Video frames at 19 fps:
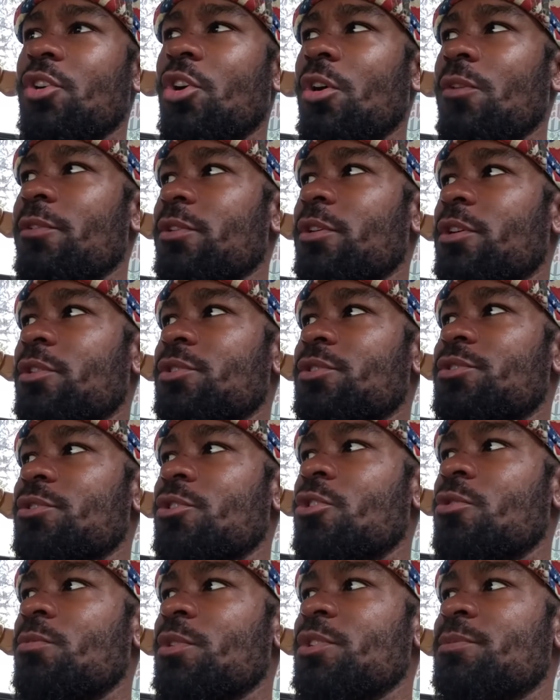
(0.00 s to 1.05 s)
their
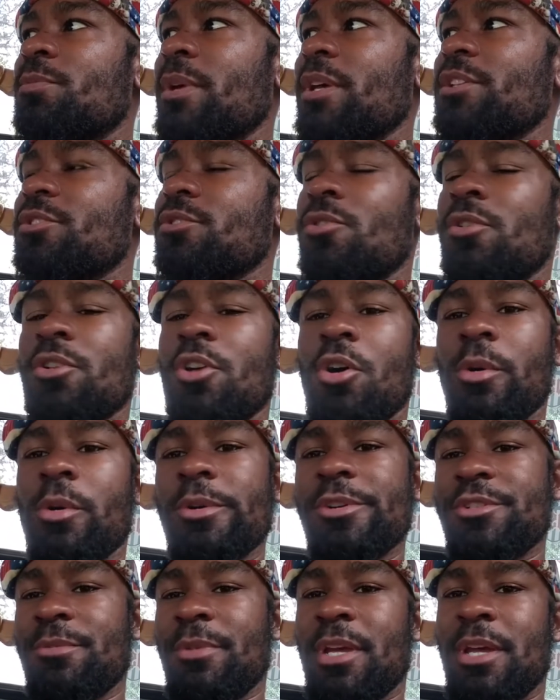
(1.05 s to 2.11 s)
concern was based on
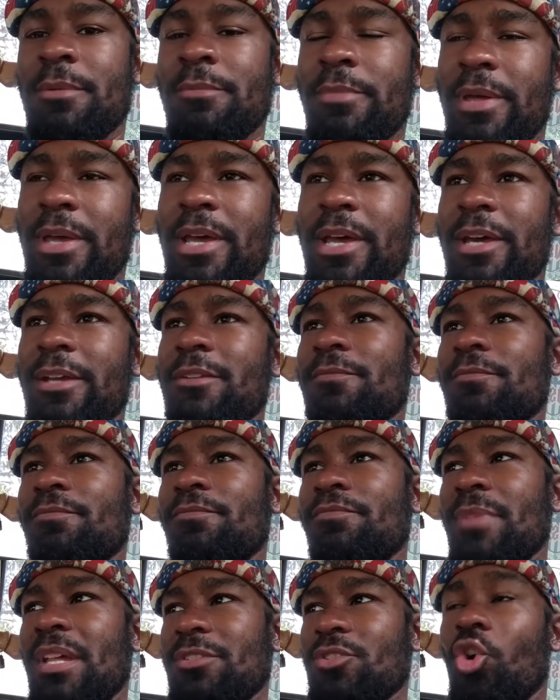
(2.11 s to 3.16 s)
Orange Man bad.
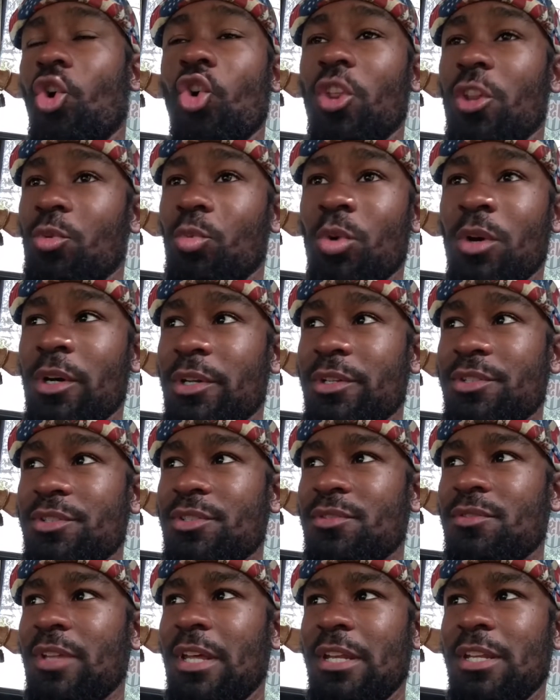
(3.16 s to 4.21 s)
That's all it
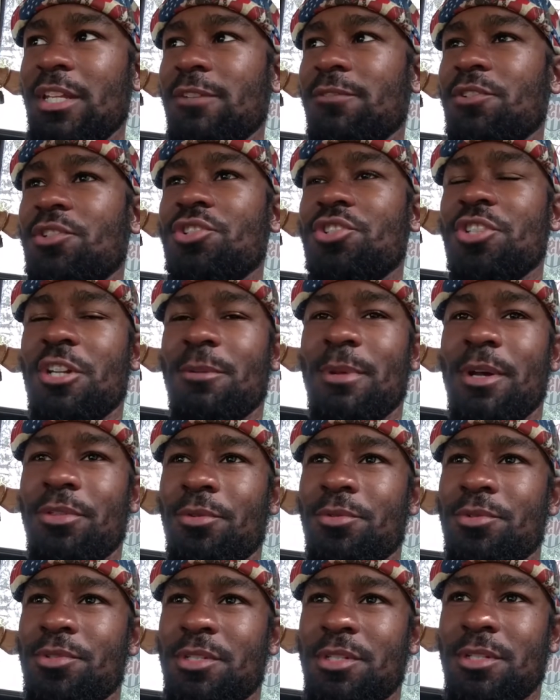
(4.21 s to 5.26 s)
was. They didn't give a shit about
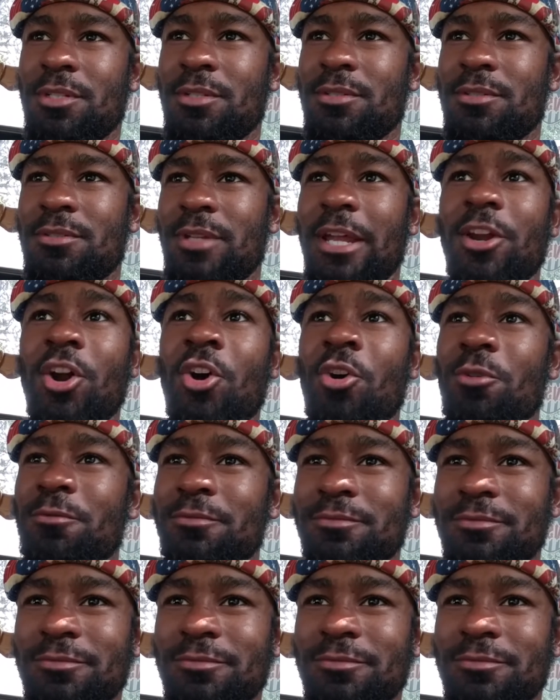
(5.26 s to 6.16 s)
those kids. They don't.